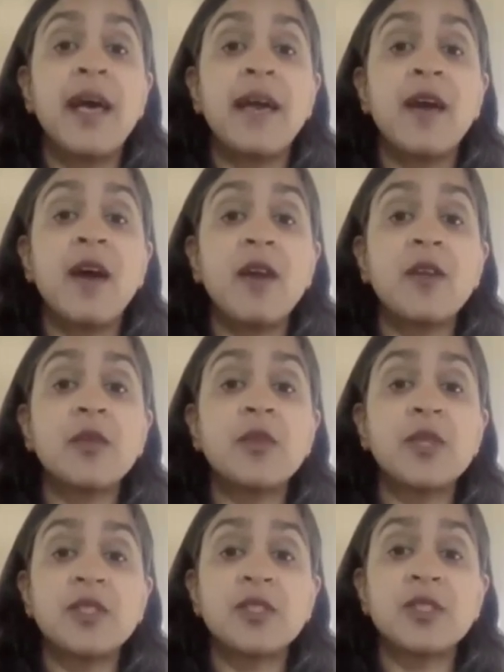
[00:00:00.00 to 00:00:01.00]
and other
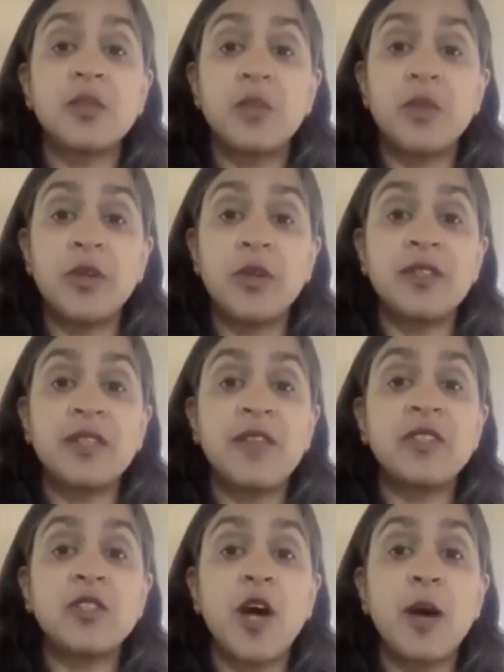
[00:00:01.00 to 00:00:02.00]
religious communities have
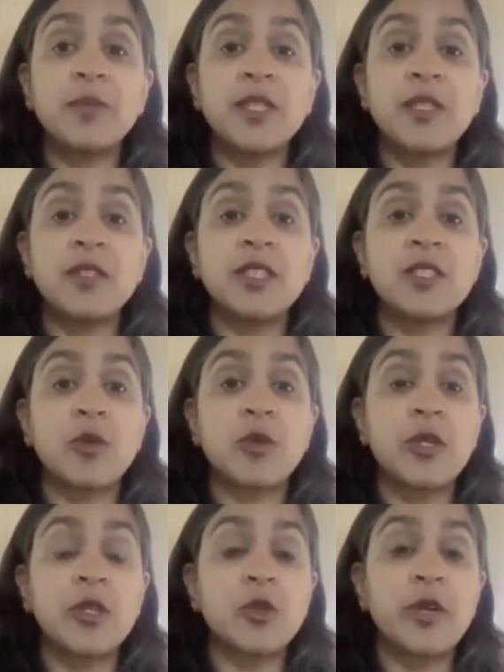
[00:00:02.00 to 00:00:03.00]
adopted
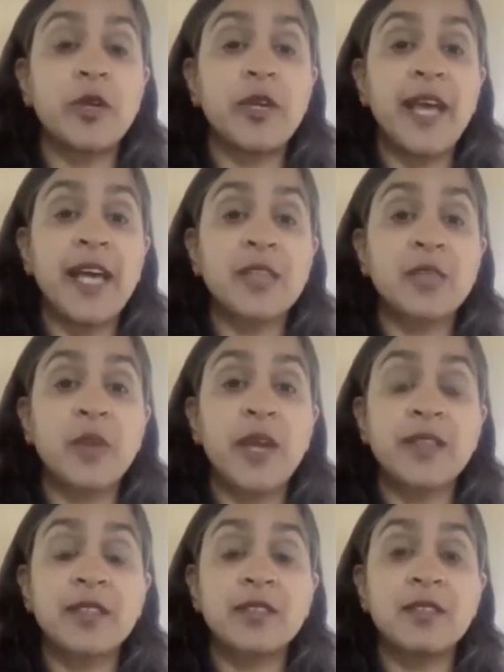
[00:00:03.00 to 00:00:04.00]
discriminatory caste
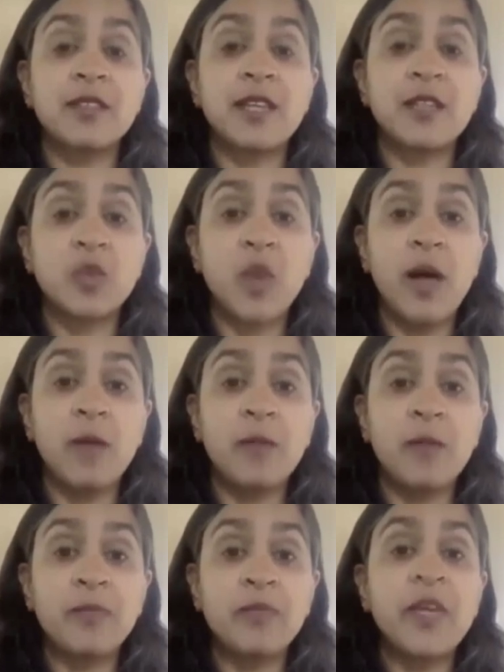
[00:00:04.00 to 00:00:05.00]
practices as well.
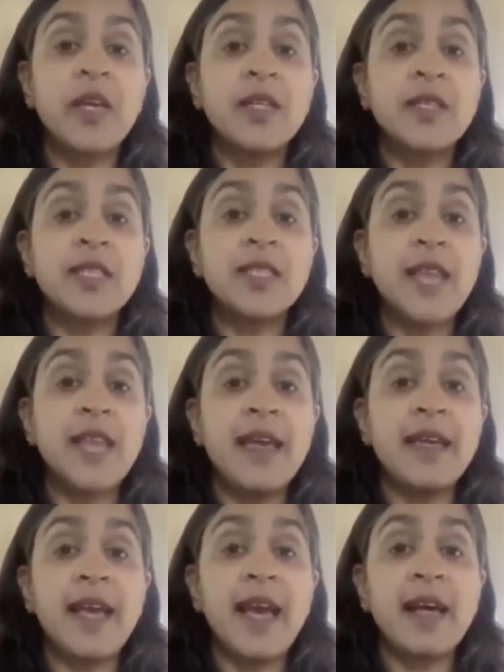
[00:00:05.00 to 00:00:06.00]

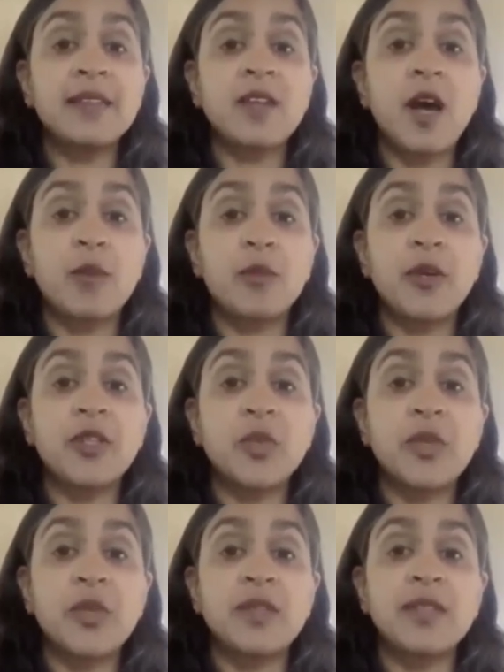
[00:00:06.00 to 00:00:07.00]
Today, caste operates
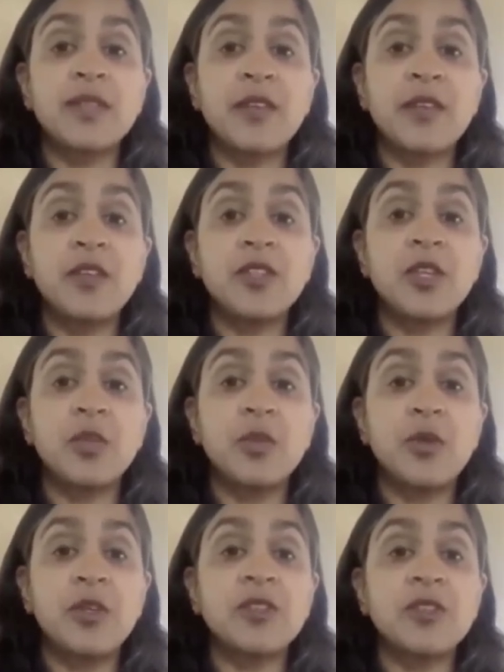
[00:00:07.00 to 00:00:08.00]
within South Asian
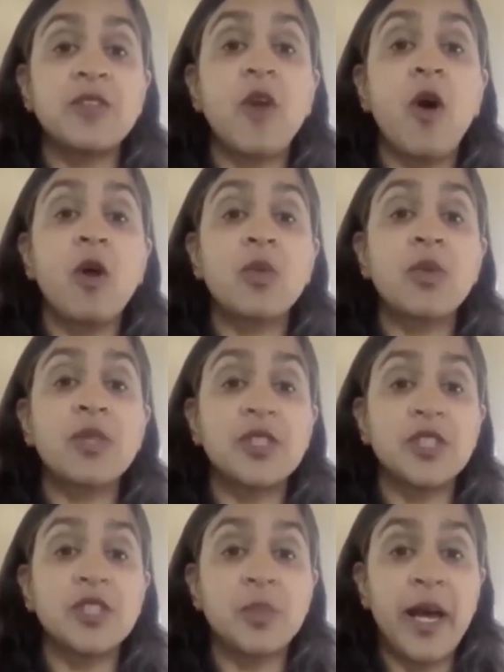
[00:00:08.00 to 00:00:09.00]
communities of all
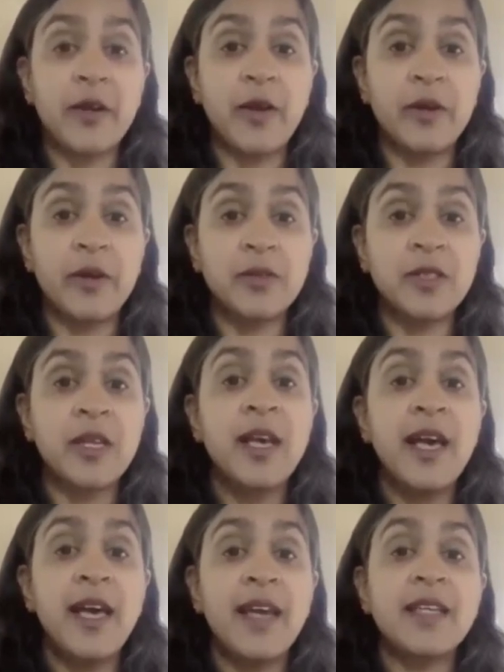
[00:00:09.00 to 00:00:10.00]
religious backgrounds,
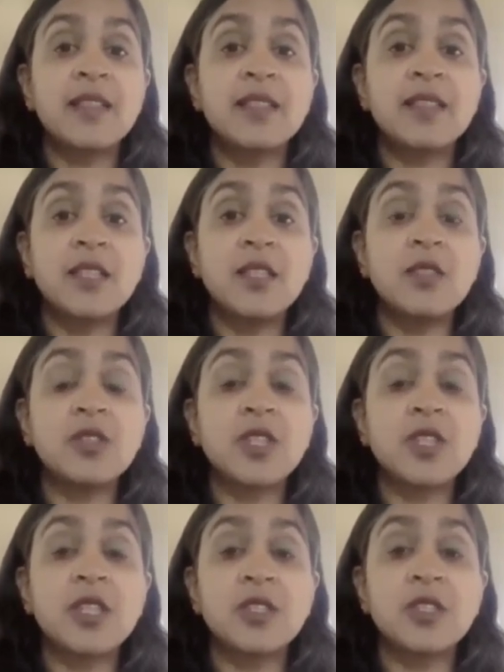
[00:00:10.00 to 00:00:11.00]
and it continues to
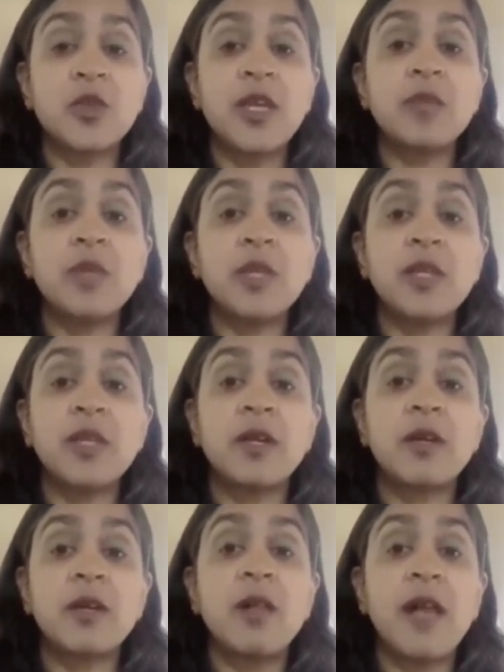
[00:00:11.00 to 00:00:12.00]
constrain
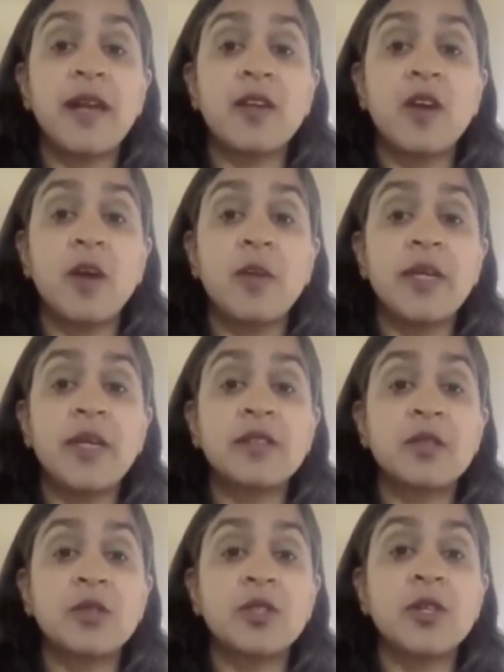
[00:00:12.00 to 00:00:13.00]
political, economic,
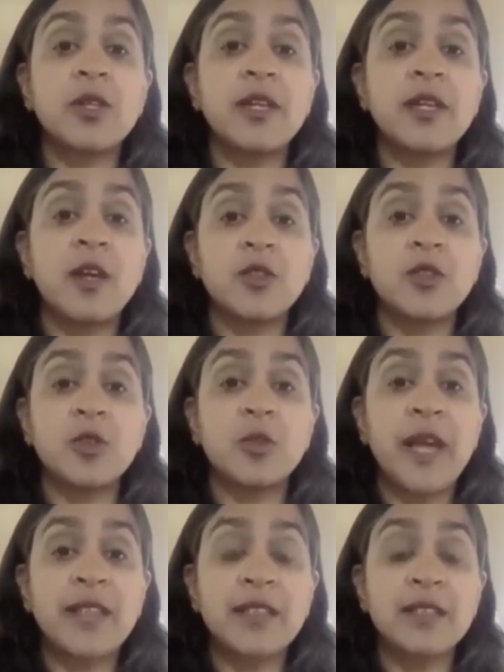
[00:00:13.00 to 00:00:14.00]
social, and cultural
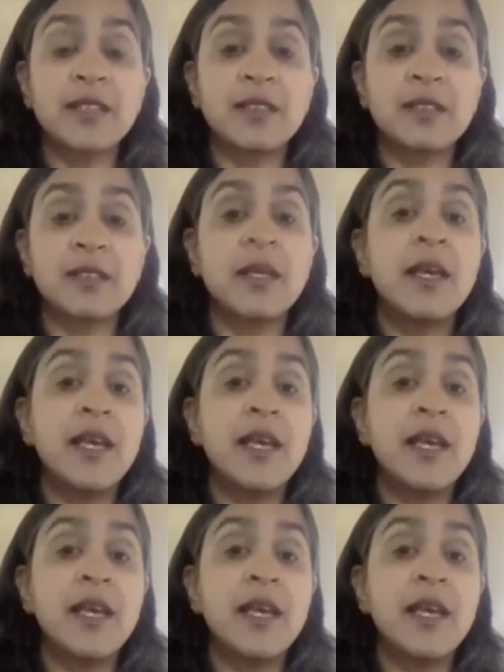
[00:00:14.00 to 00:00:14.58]
practices,